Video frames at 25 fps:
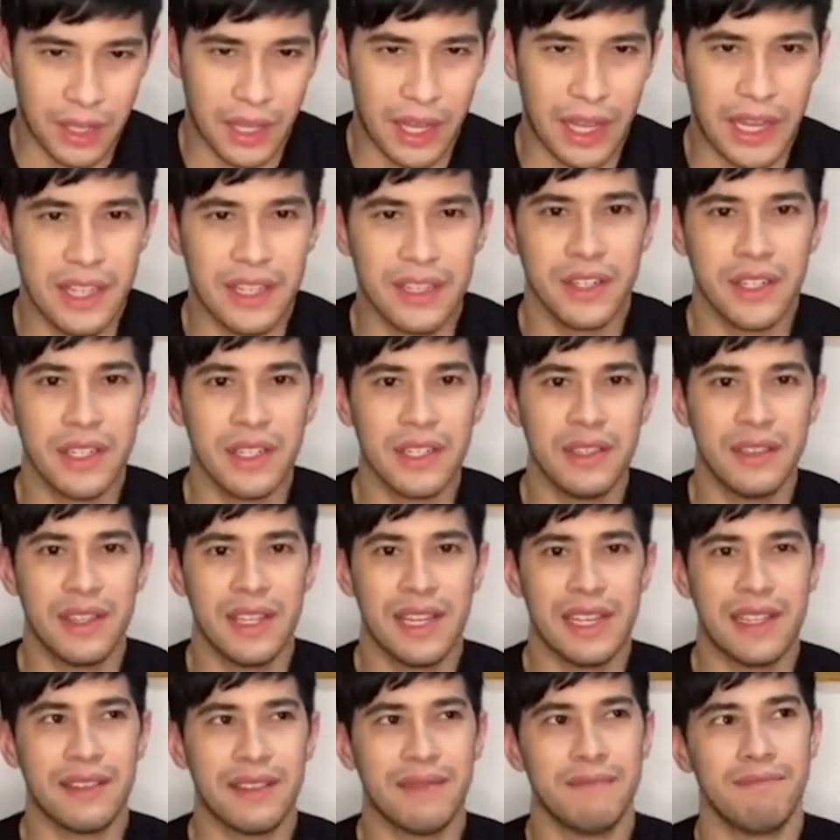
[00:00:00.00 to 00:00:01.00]
I
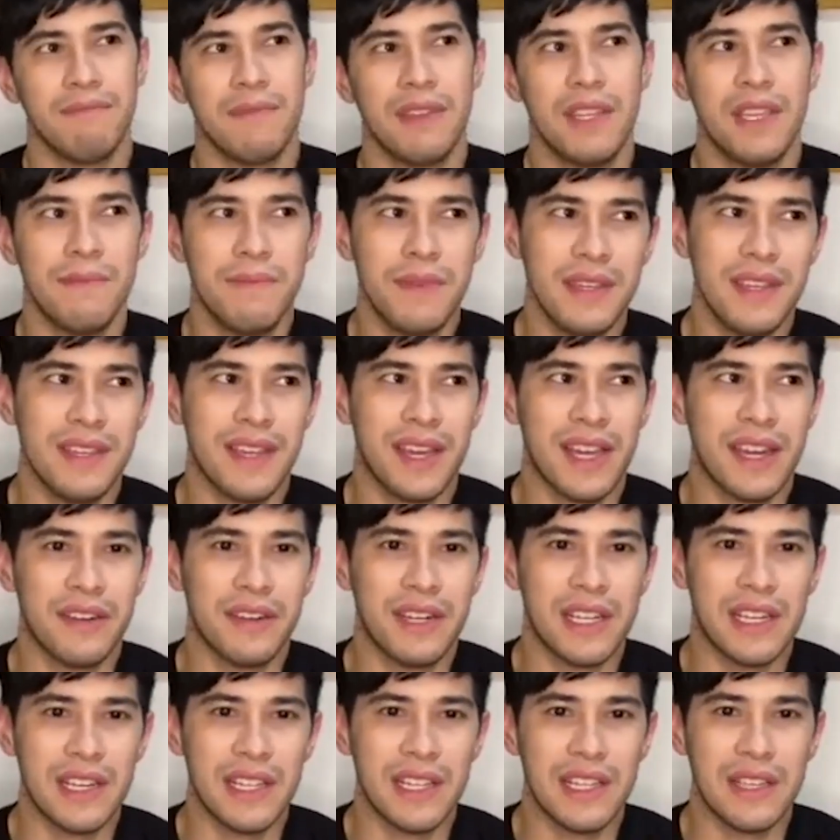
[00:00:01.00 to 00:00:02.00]
learned that maybe I
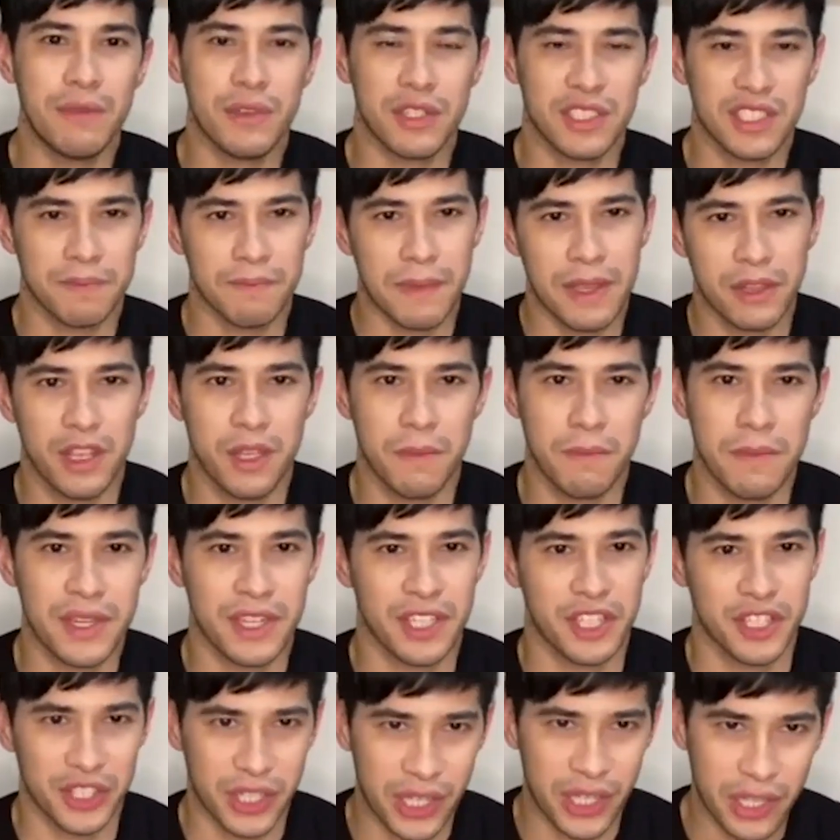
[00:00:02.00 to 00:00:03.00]
really was meant to
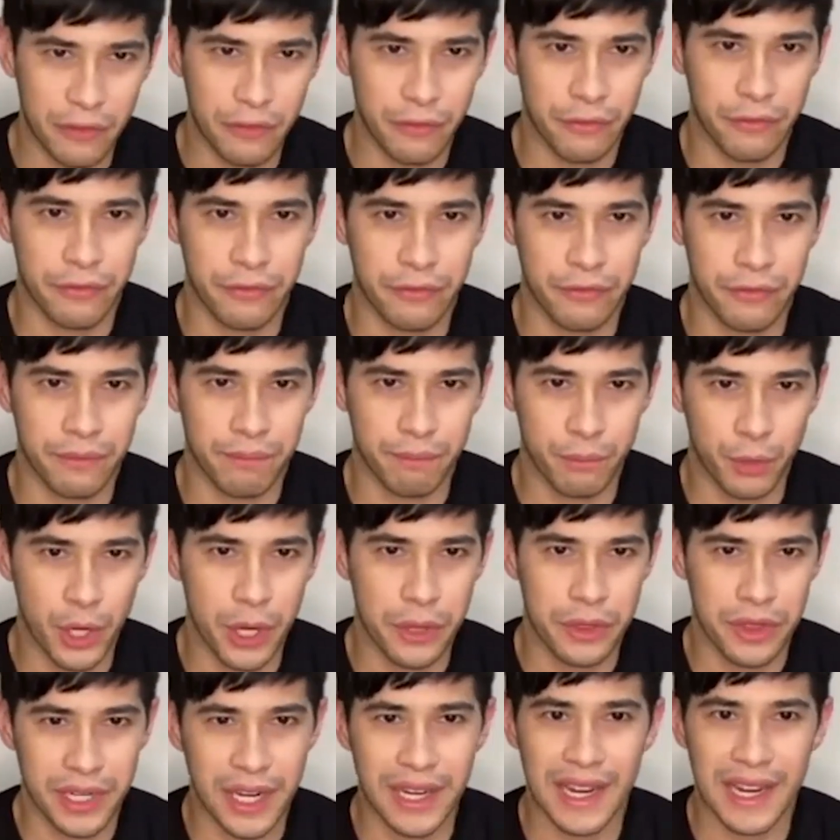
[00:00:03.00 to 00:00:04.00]
be a chef
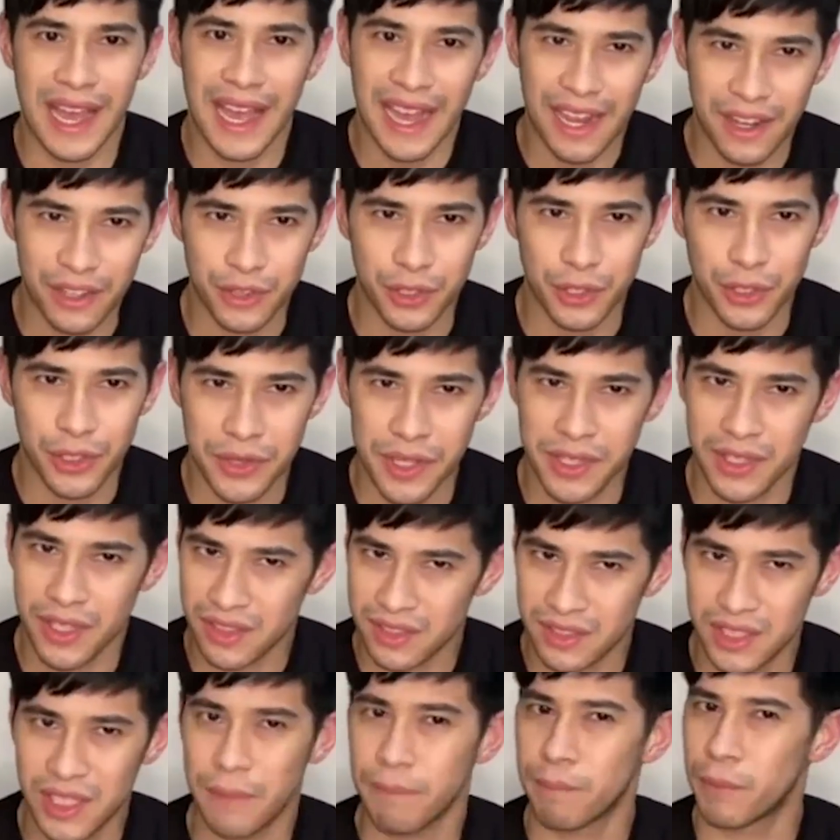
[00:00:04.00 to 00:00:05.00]
more than an actor. I think
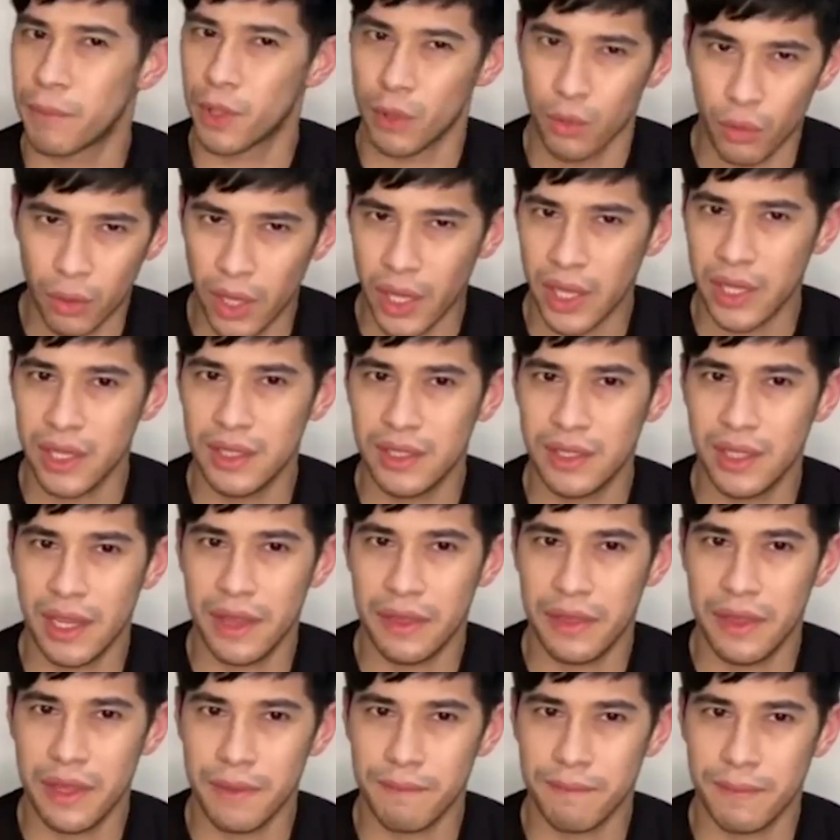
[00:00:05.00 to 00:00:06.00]
that's number one.
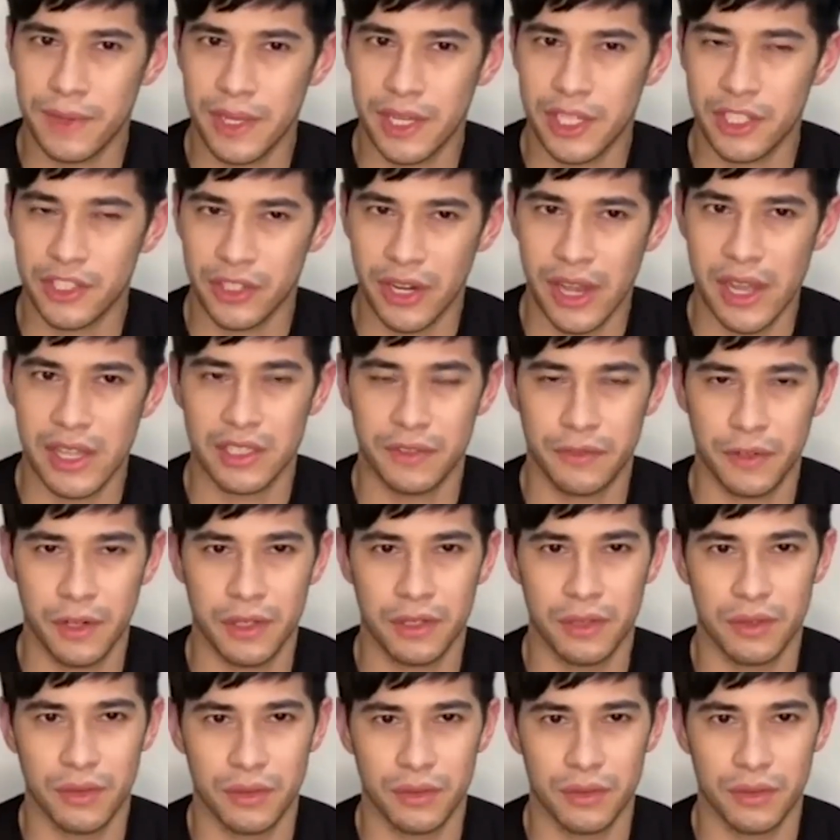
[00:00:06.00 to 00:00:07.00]
I think my
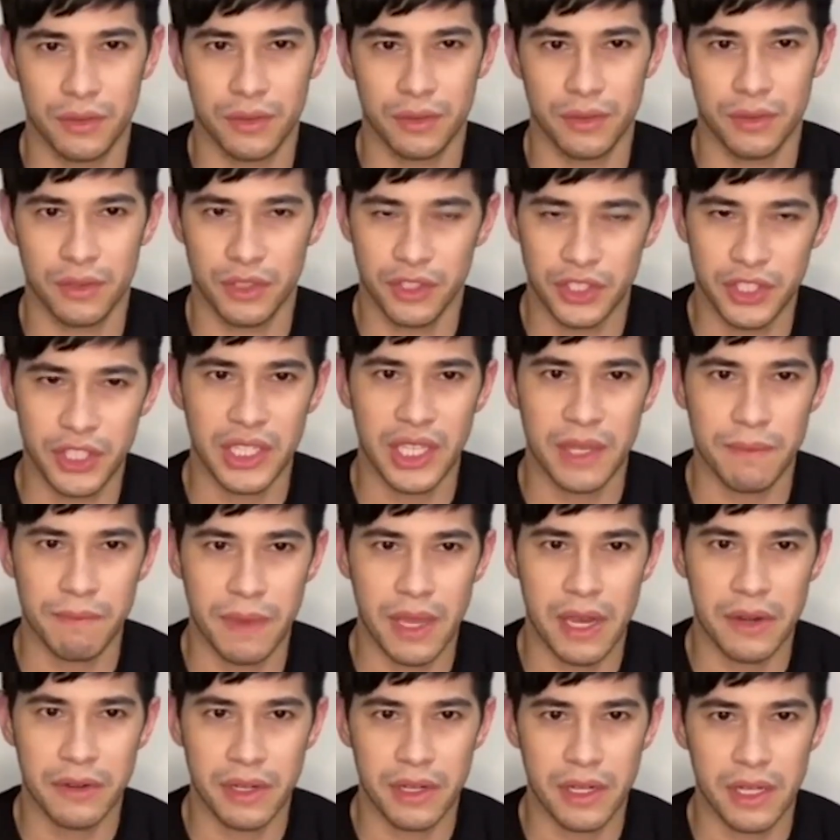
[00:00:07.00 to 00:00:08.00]
transfer to G
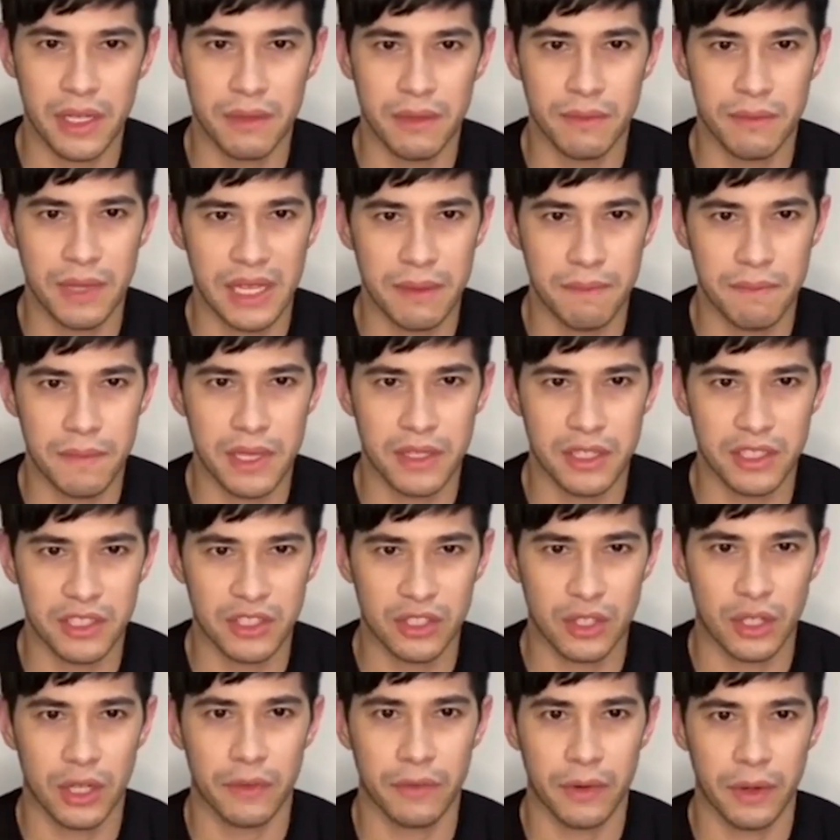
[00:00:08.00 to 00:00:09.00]
M A really made me
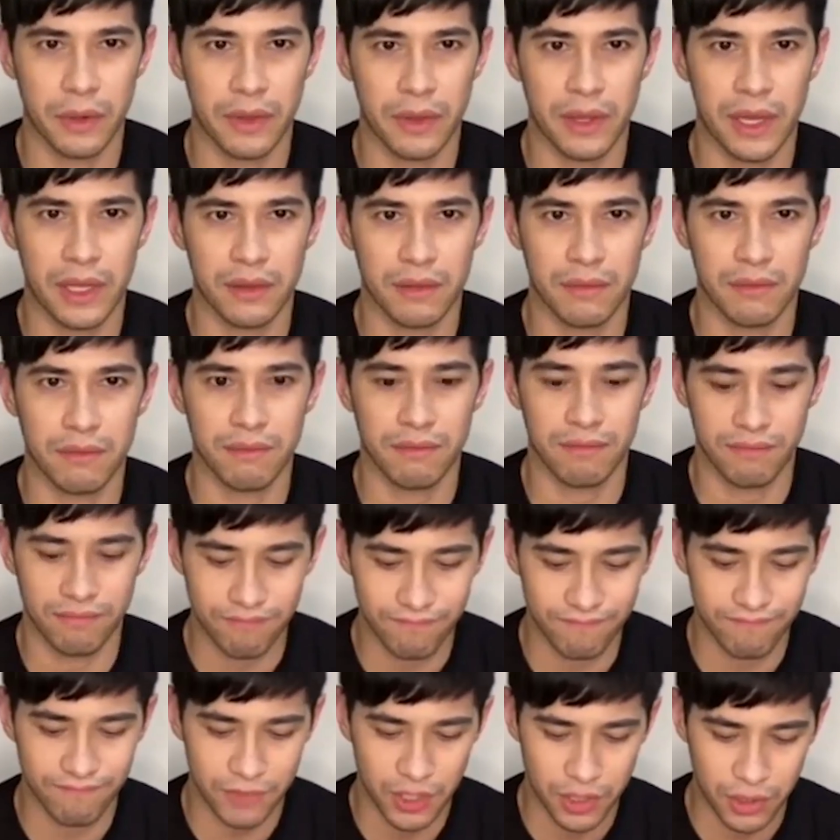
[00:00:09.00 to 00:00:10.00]
discover that,
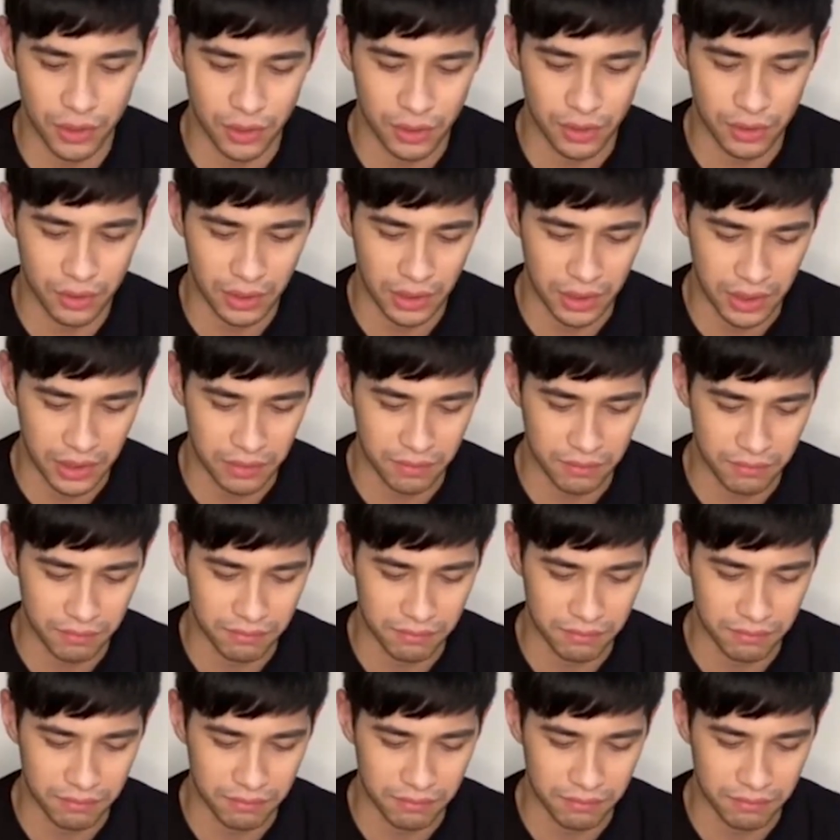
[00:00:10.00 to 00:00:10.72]
you know, um,